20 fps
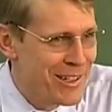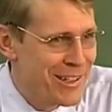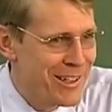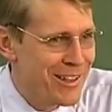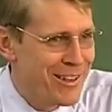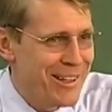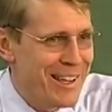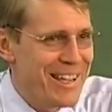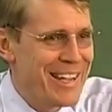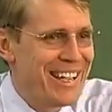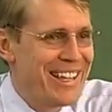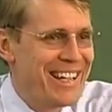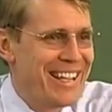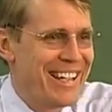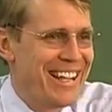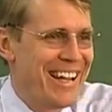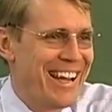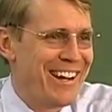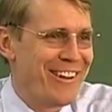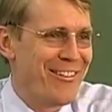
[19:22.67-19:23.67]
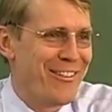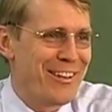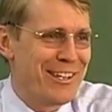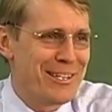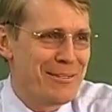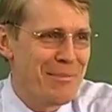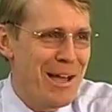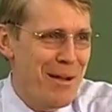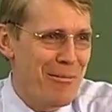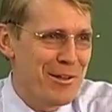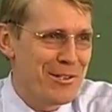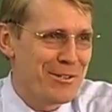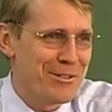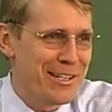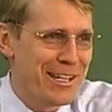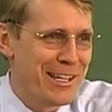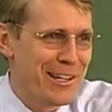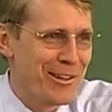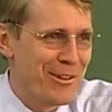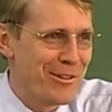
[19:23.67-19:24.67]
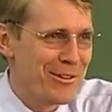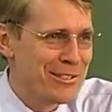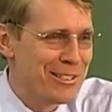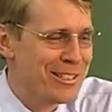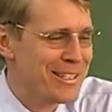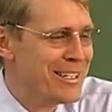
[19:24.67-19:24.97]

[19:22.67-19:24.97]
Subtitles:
Okay, I don't think the mammoths are digging holes